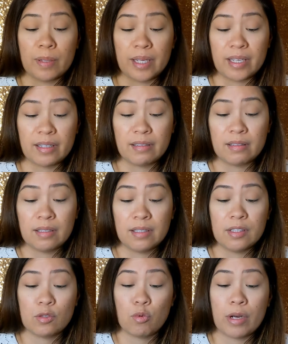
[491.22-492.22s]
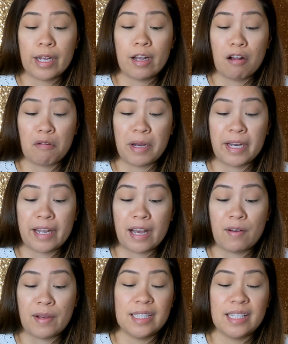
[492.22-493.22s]
but it's what I got right
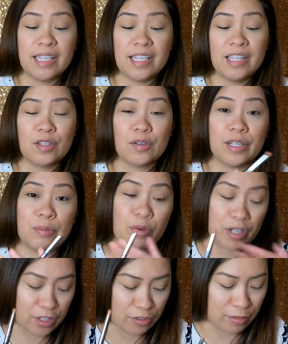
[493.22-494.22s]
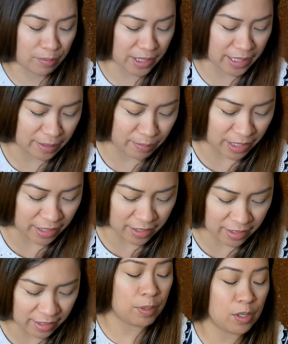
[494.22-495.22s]
now. It's the E30 brush from
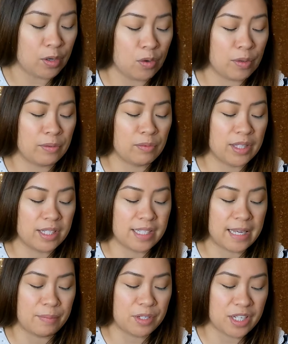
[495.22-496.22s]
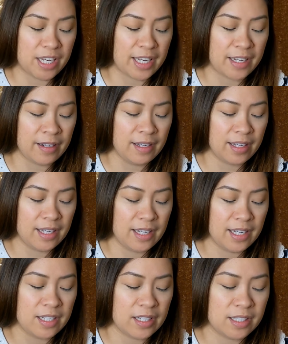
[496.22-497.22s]
Sigma. I'm going to go in with the same shade
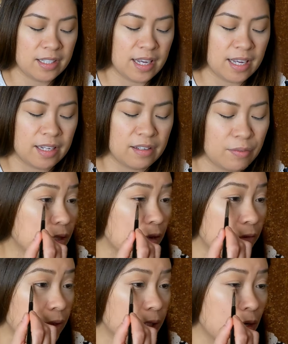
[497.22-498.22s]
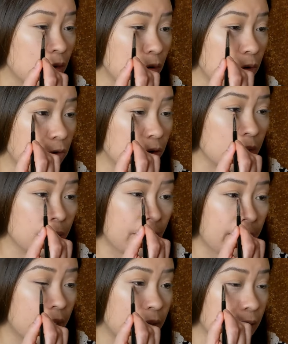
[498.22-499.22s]
and just kind of softly go over
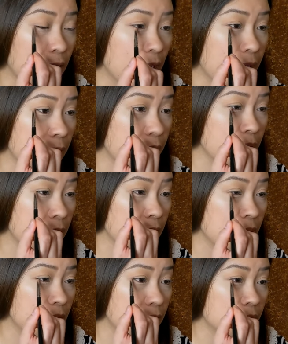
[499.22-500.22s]
my under eye with it.